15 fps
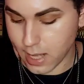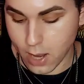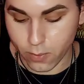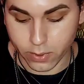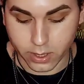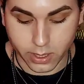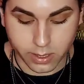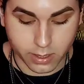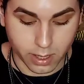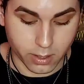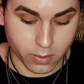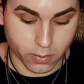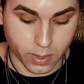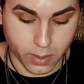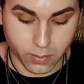that with these
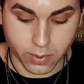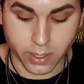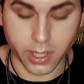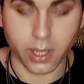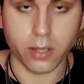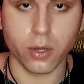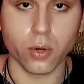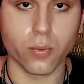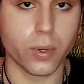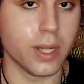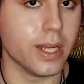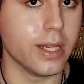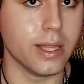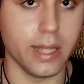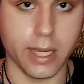other people that you're
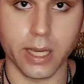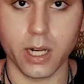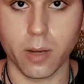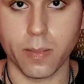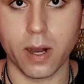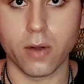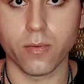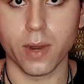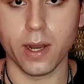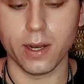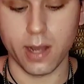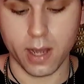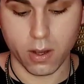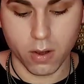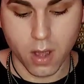really thinking about right
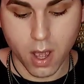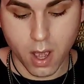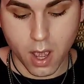now,